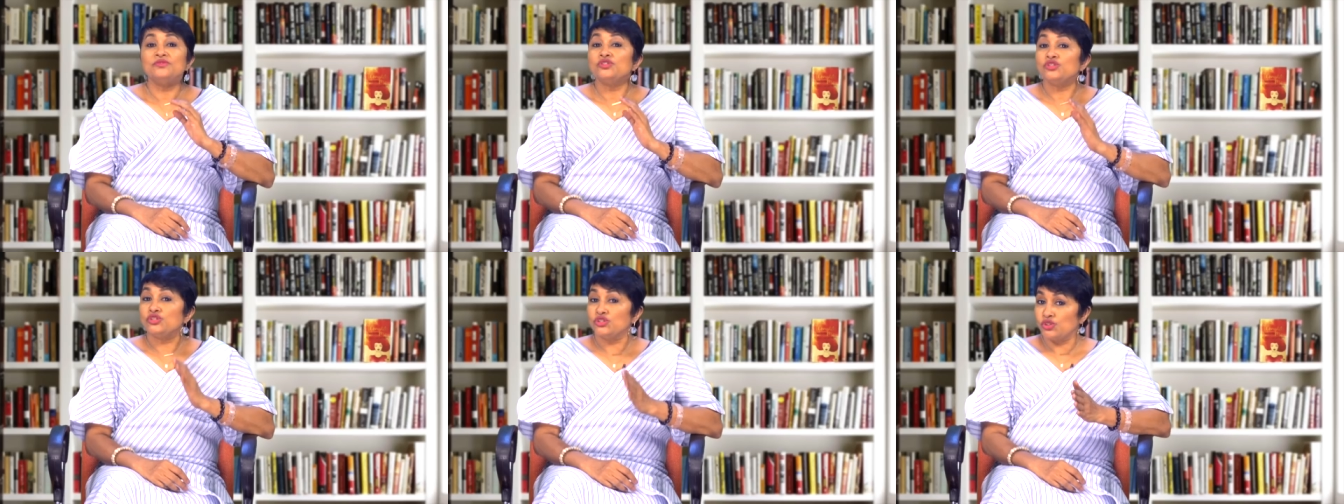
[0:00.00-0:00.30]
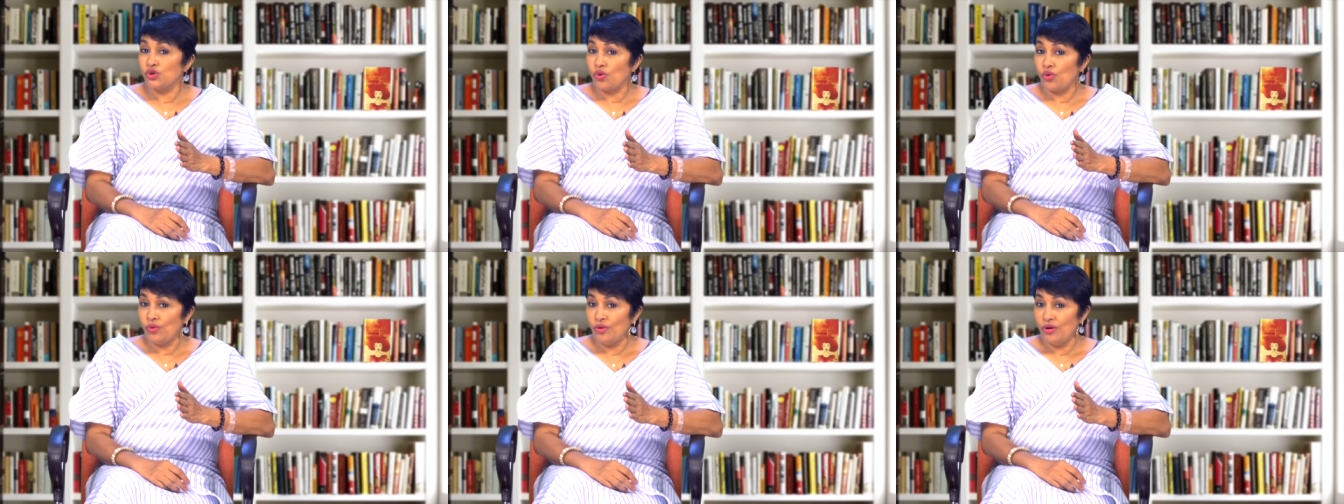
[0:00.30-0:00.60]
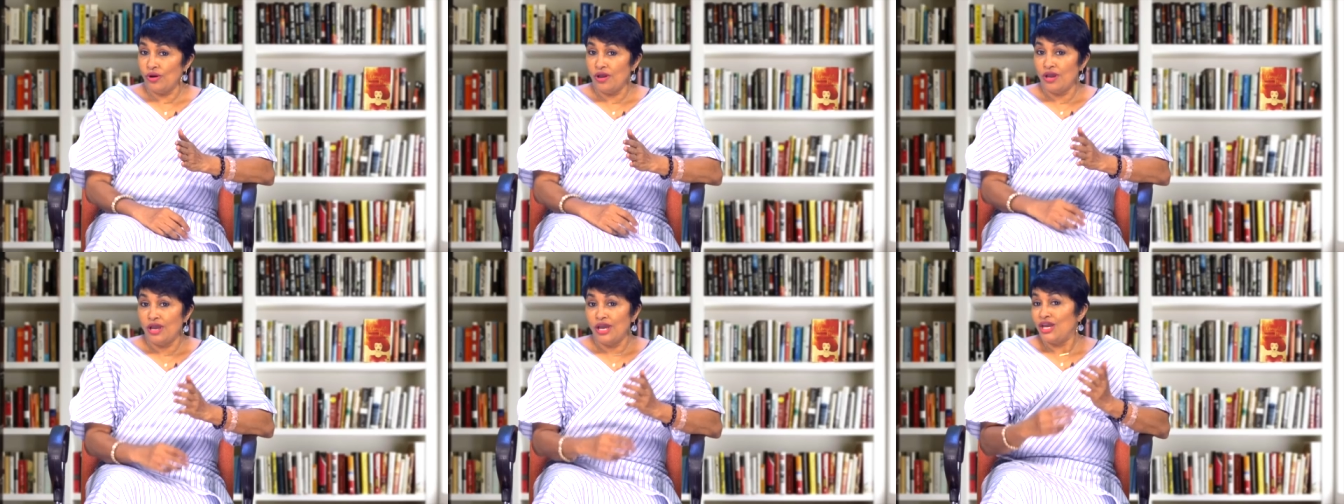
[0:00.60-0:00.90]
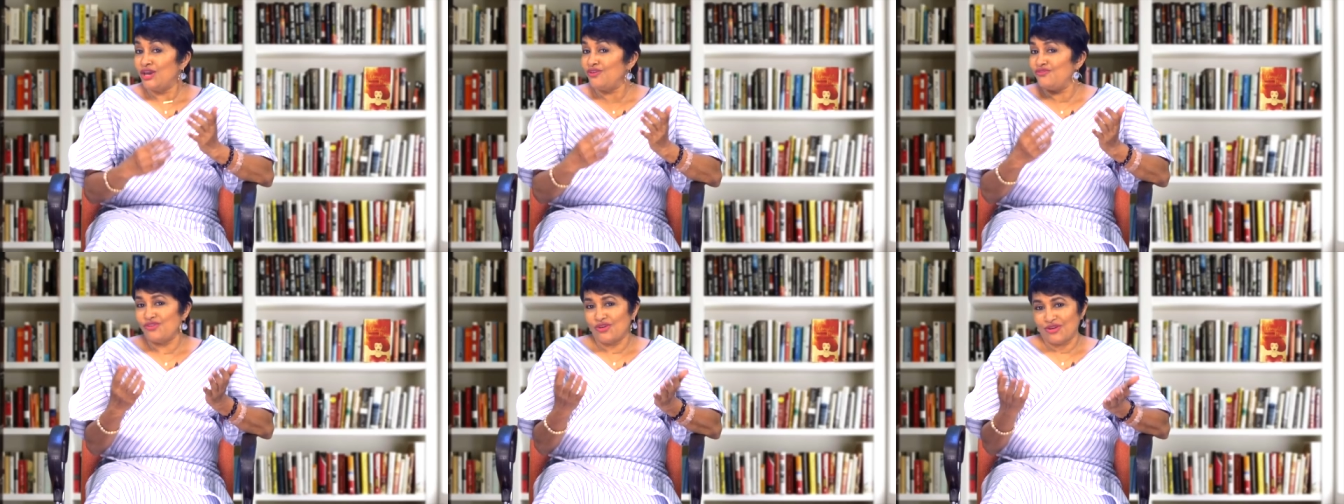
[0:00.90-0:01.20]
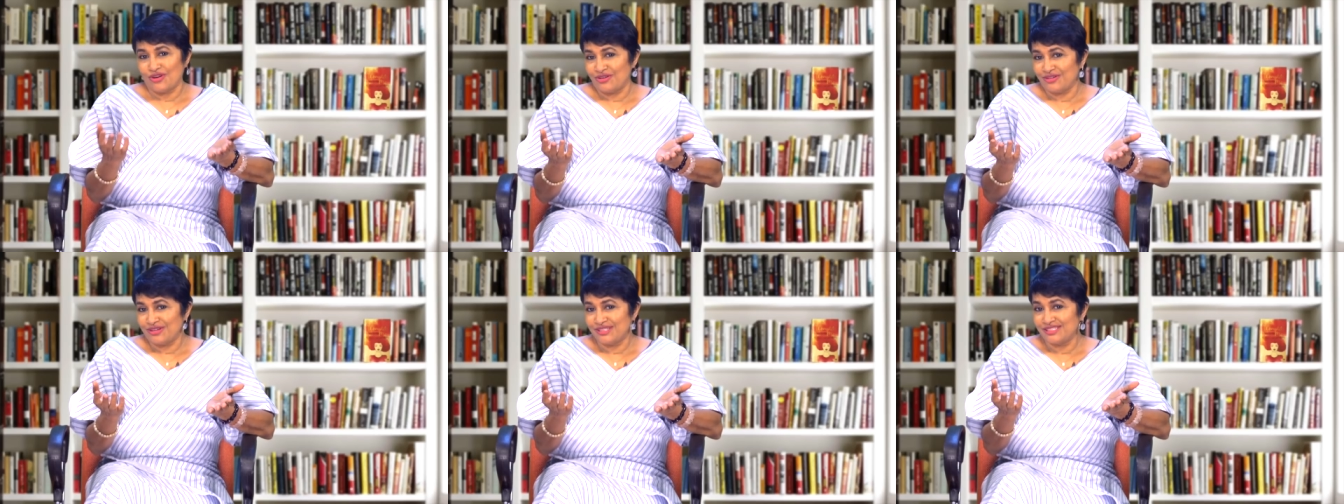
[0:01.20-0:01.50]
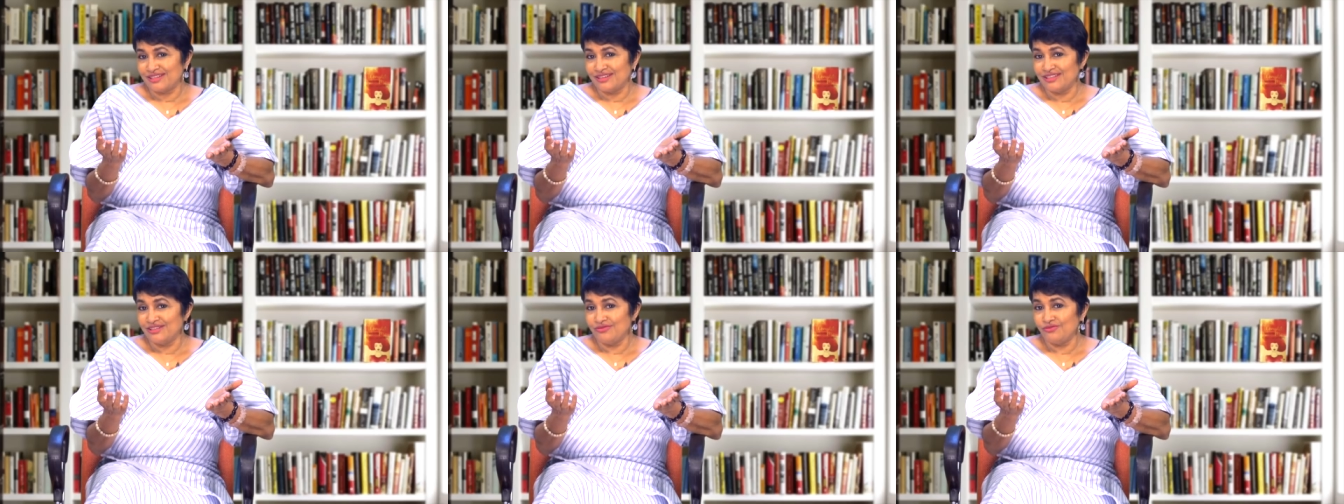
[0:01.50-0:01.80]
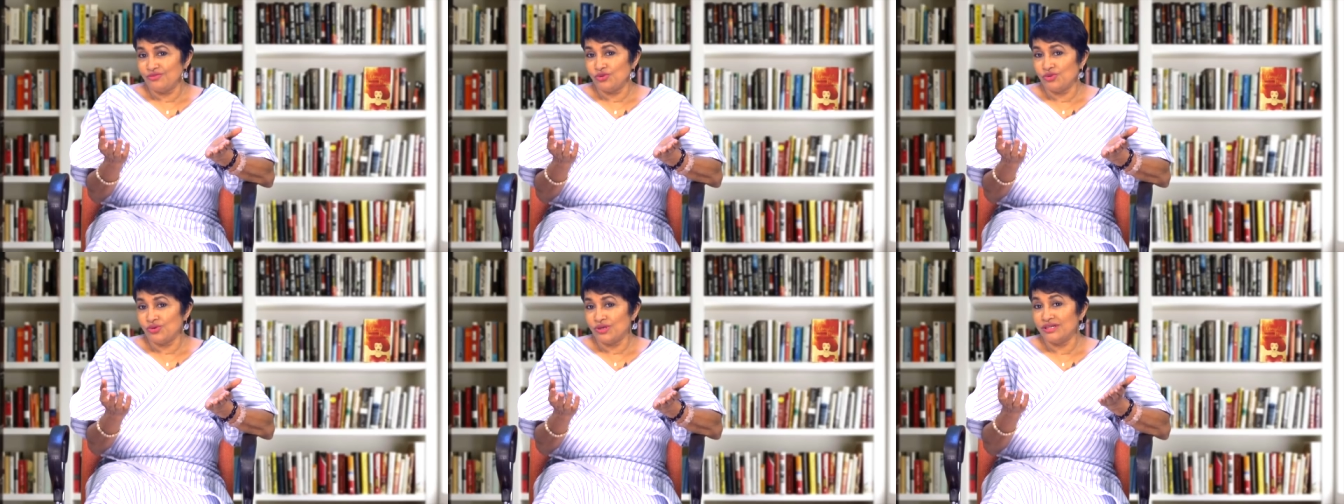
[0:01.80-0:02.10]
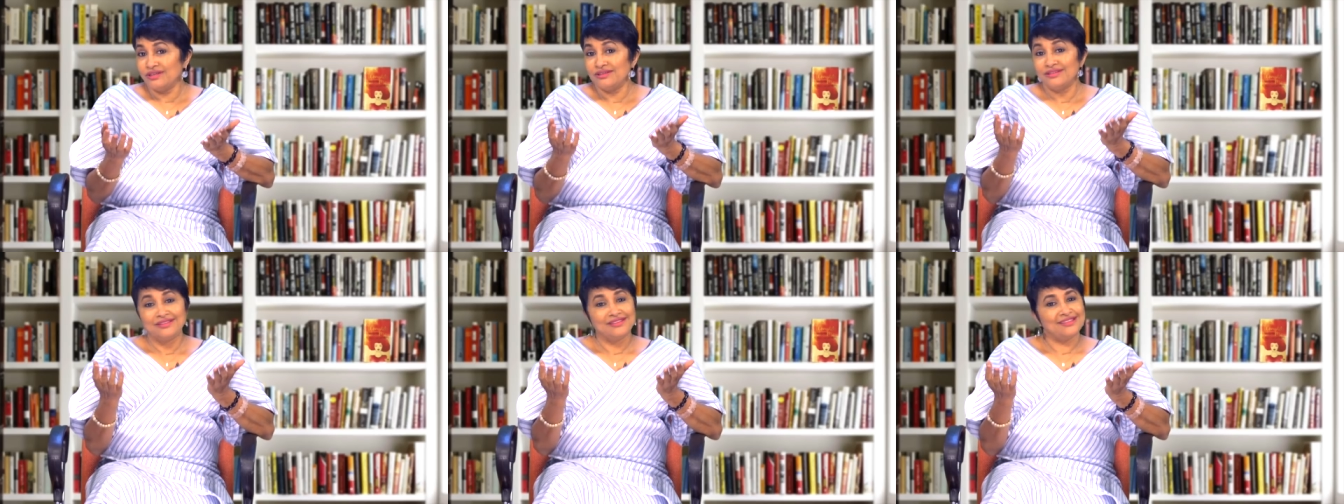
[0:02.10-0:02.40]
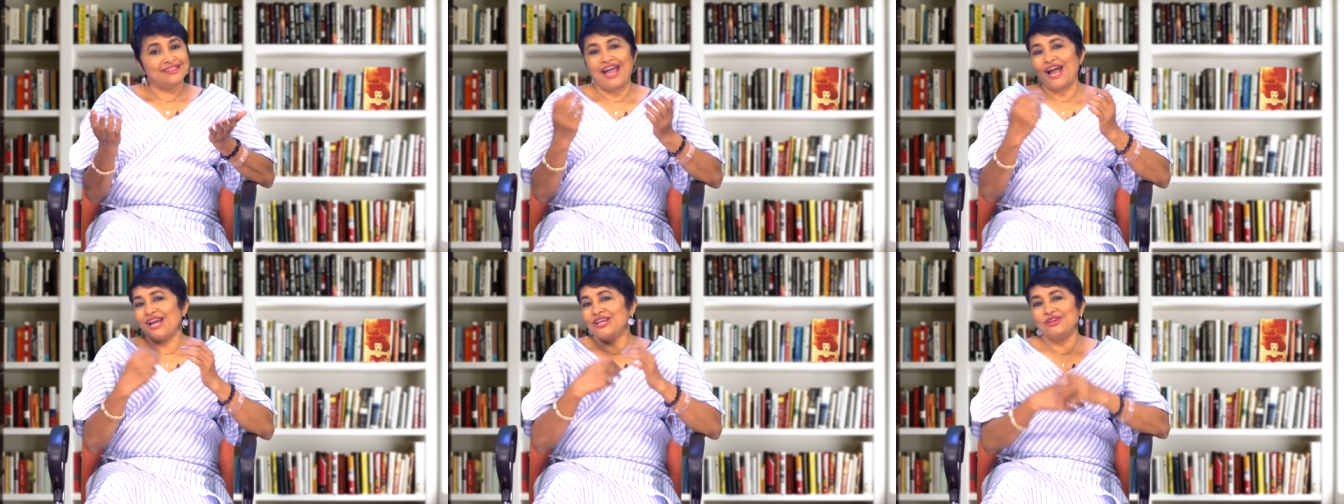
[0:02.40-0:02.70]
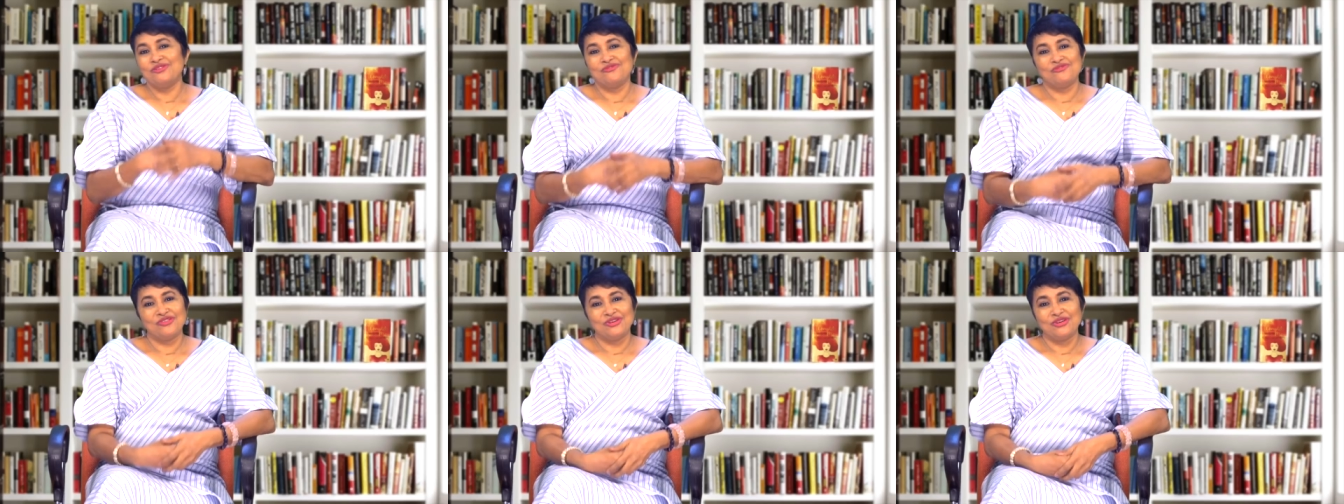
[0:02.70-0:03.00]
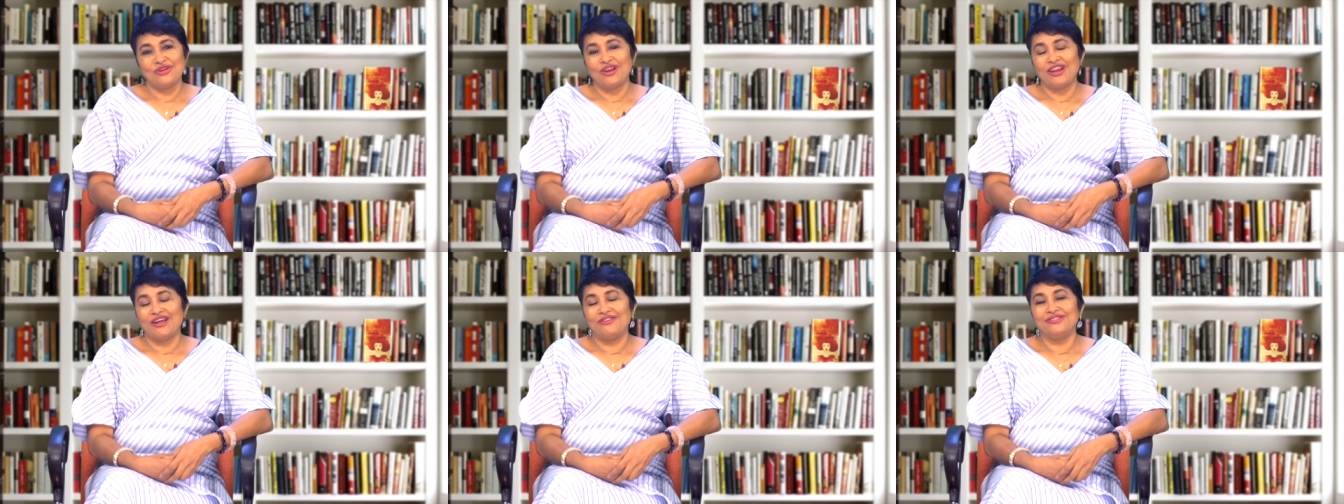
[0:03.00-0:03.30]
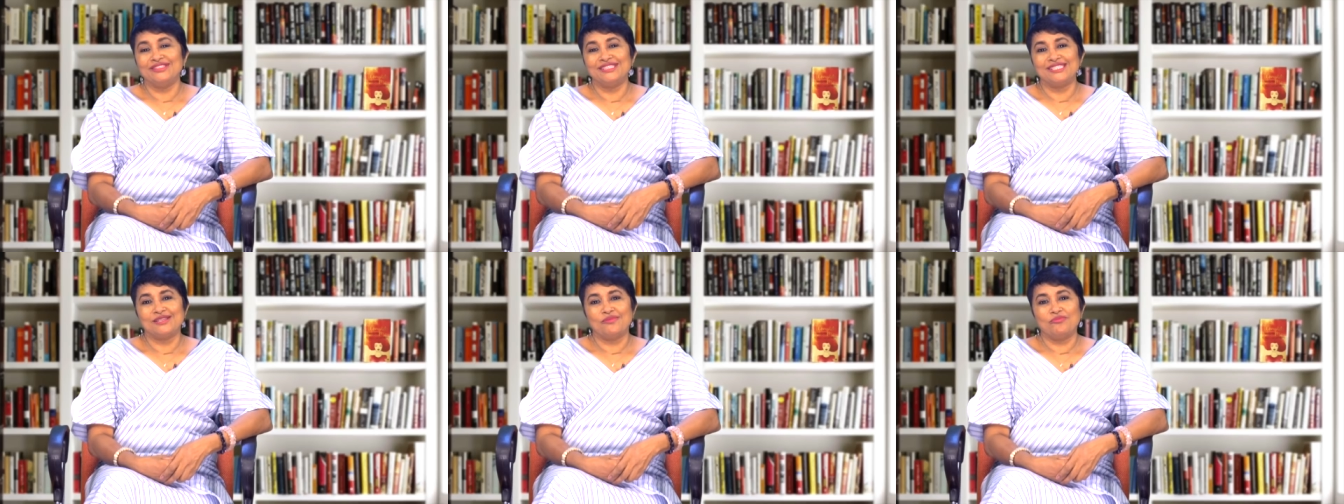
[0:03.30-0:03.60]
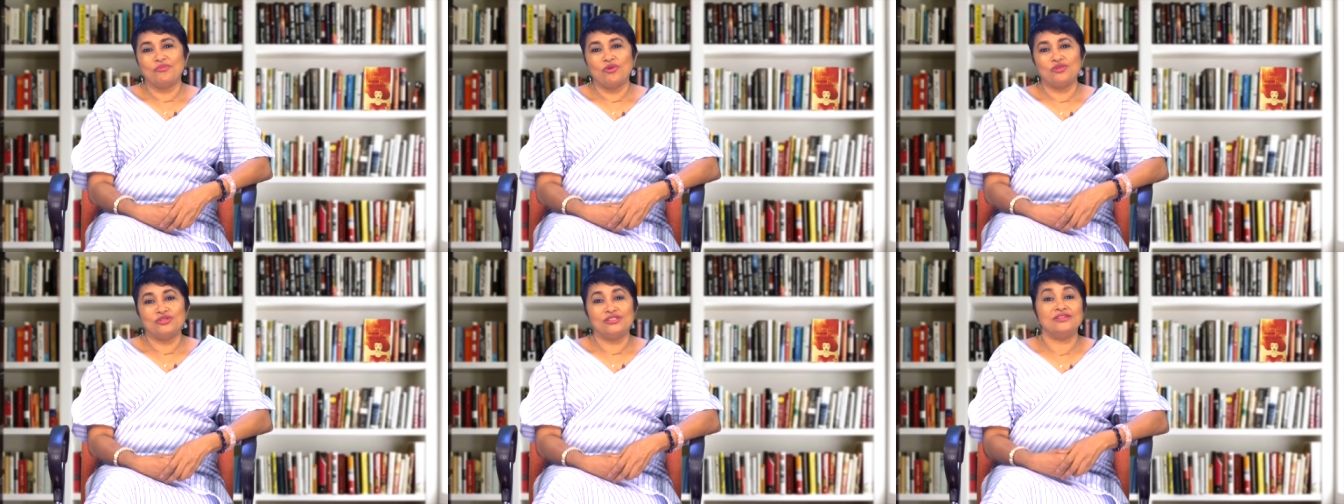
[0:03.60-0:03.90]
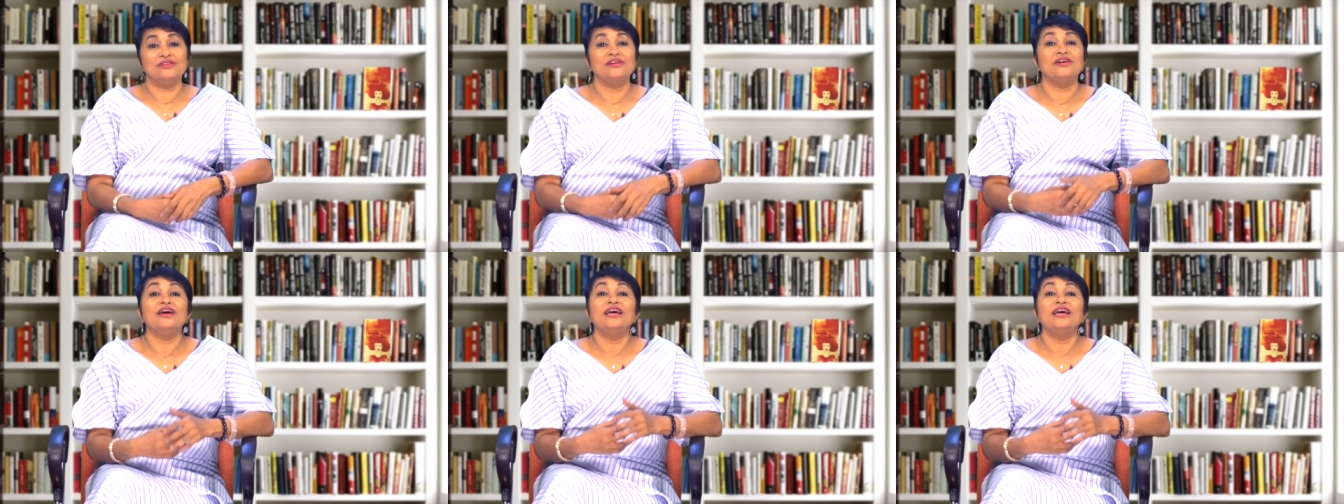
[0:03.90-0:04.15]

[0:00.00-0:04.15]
So, if you're a returning viewer, thank you for your love and support.